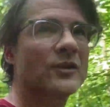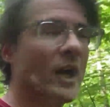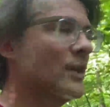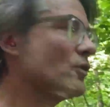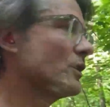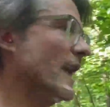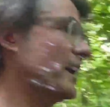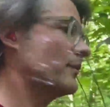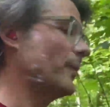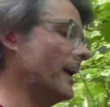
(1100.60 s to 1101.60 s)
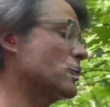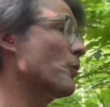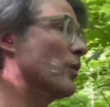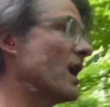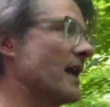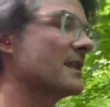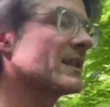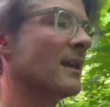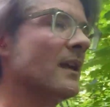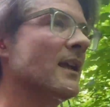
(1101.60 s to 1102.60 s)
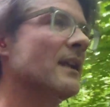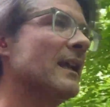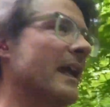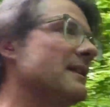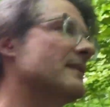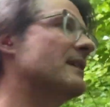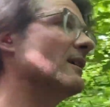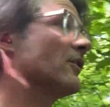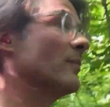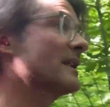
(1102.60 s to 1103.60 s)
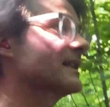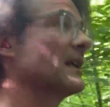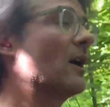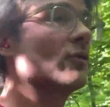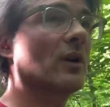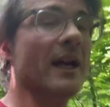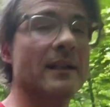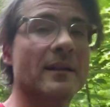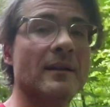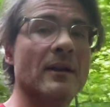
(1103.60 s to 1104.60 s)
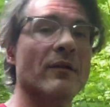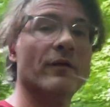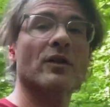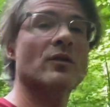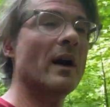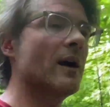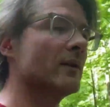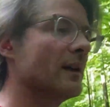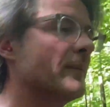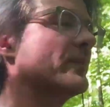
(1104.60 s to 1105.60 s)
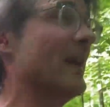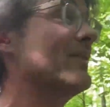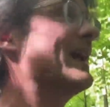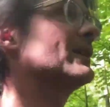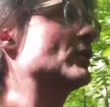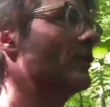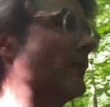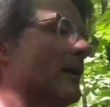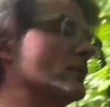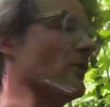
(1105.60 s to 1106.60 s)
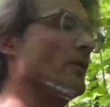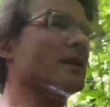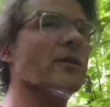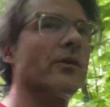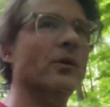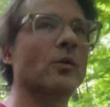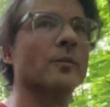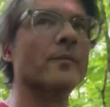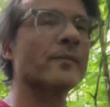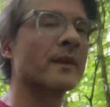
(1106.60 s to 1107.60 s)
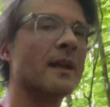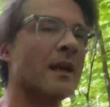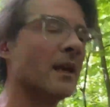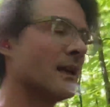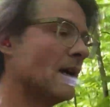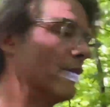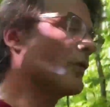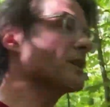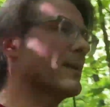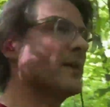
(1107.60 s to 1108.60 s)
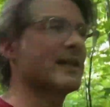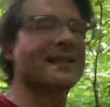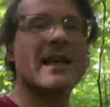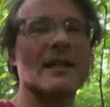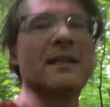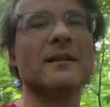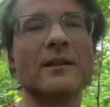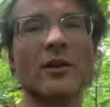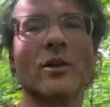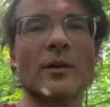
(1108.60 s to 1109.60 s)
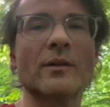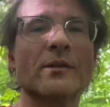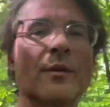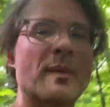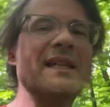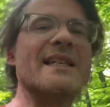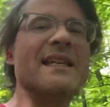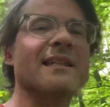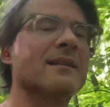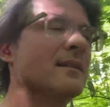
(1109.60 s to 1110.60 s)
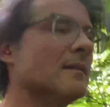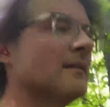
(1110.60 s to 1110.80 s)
to attack by surprise and kill the mystic outright in the first round, and then turn around to the rest of the group. Of course, I'm not saying kill the PCs,